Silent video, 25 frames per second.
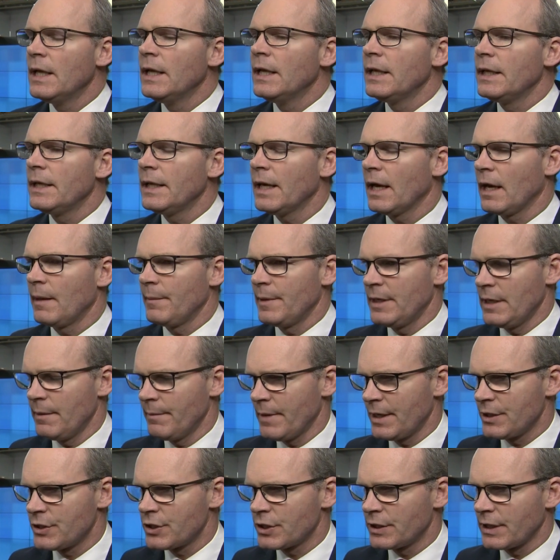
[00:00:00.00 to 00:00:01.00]
Yeah, I mean, he
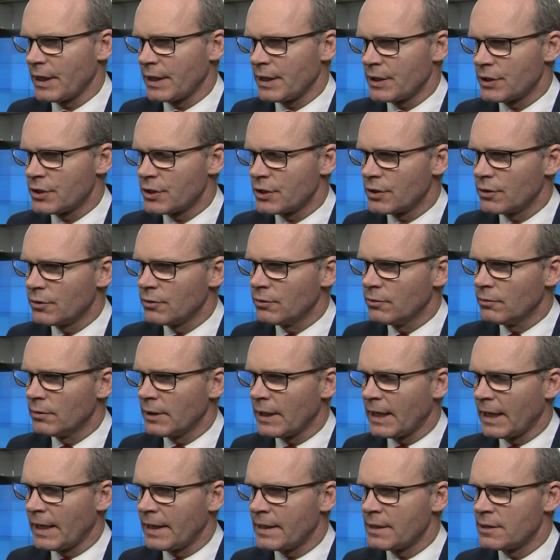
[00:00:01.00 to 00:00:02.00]
mentioned that issue
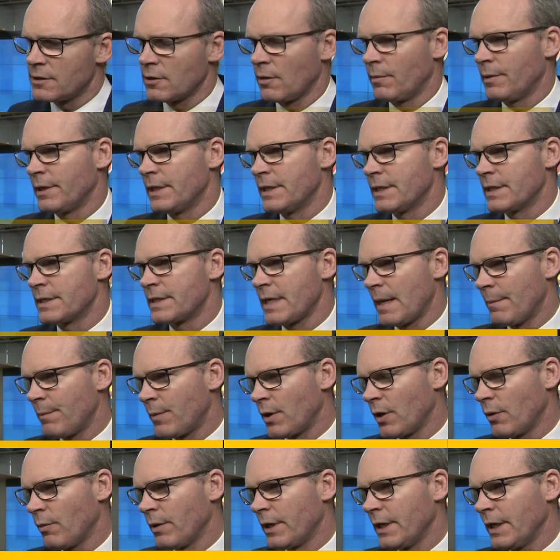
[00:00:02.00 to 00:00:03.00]
in Dublin in
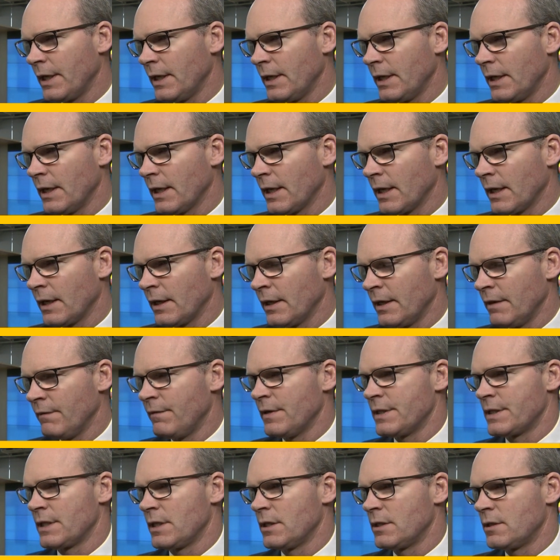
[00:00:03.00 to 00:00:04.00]
December when he
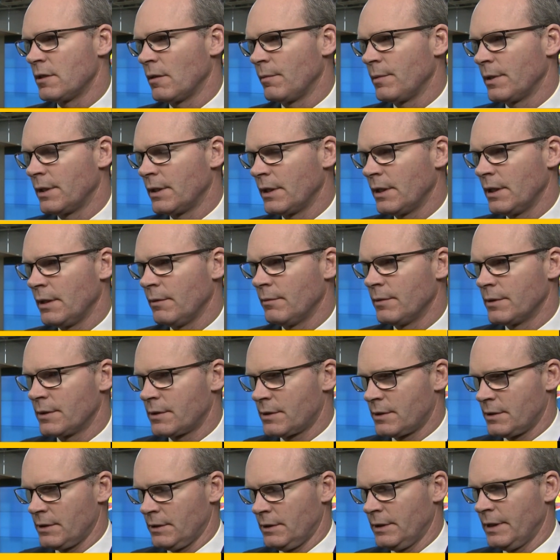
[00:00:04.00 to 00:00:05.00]
visited Dublin.
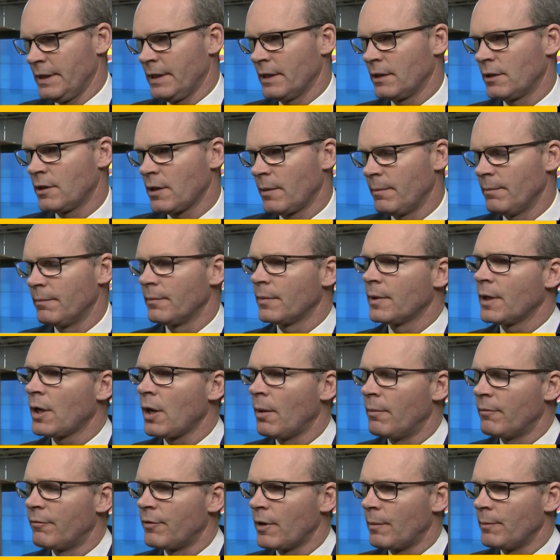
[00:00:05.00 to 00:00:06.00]
He had come
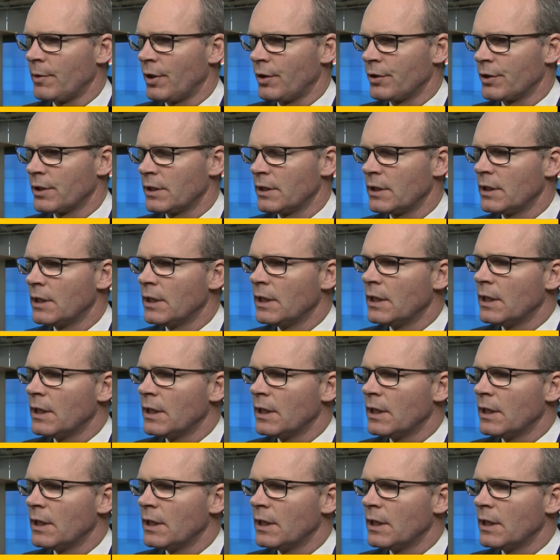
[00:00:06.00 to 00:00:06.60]
from London.